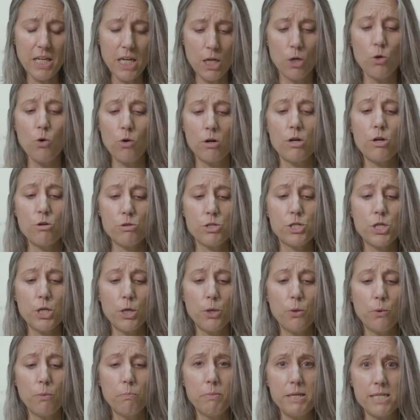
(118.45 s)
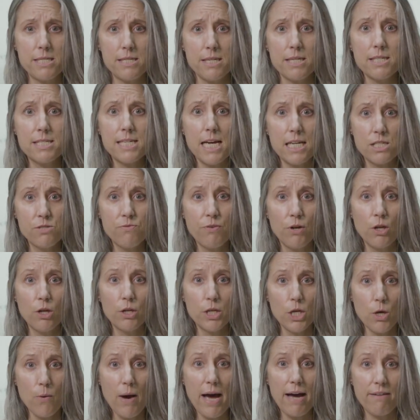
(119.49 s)
in order to be successful,
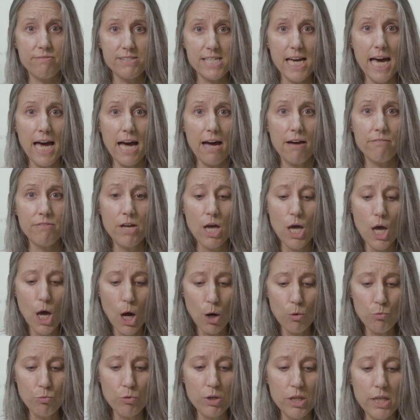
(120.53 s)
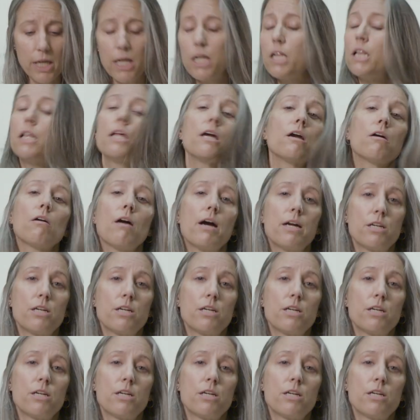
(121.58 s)
you have to have a really clear